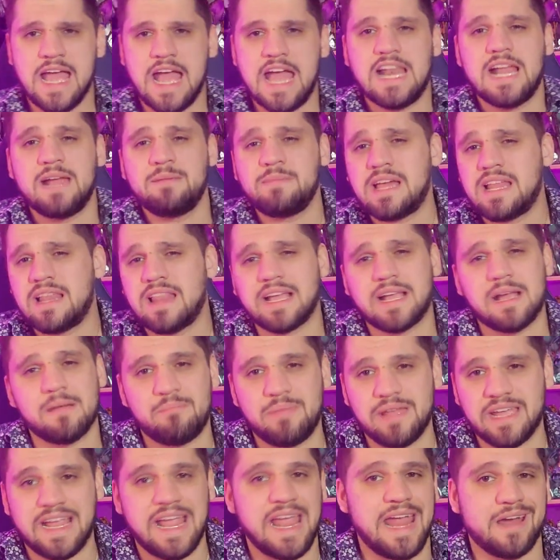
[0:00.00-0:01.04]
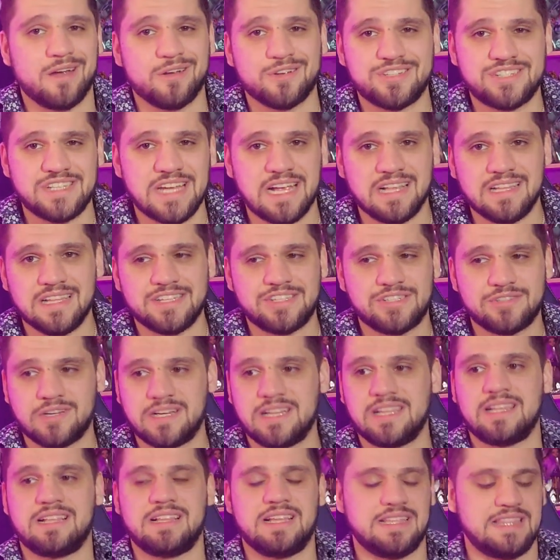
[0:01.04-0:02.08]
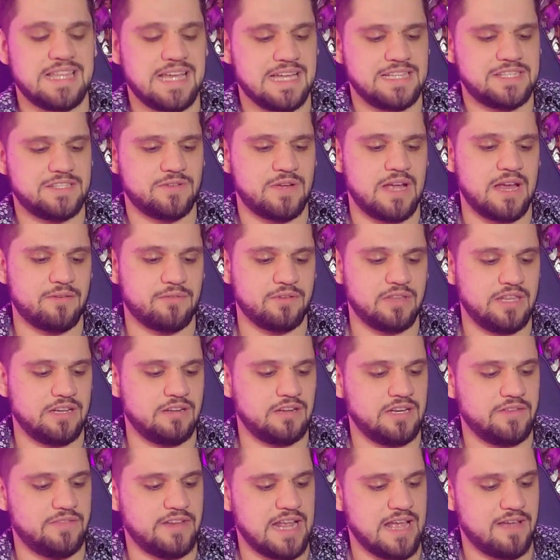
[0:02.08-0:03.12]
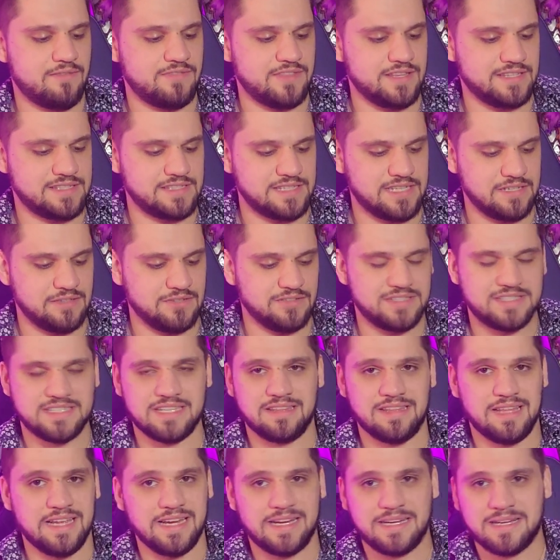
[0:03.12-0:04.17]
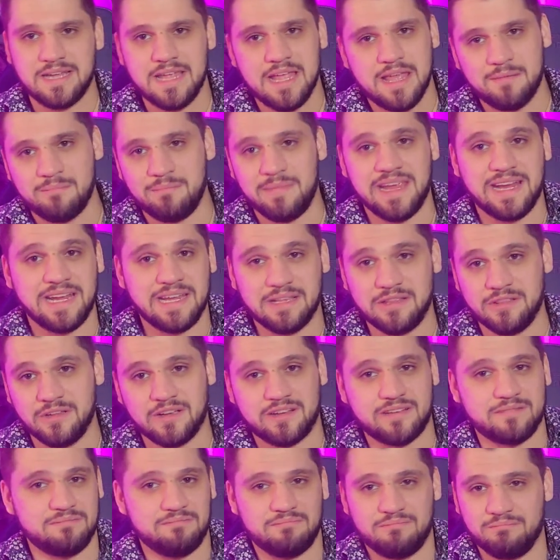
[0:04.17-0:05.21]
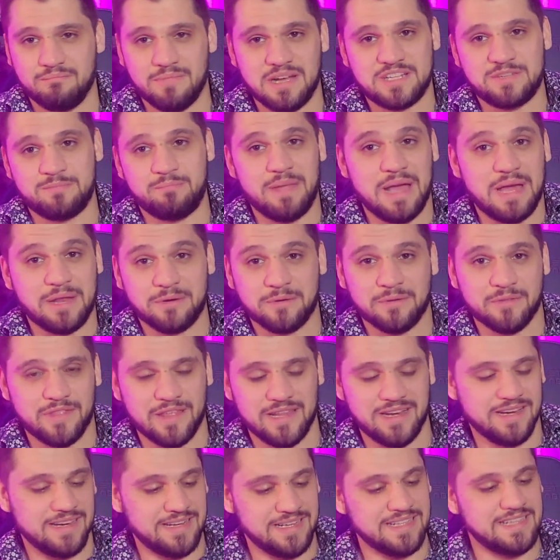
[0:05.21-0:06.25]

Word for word: And I'm not like a big hairstylist or anything like that, so I really don't even have the skills to like make it look much better than it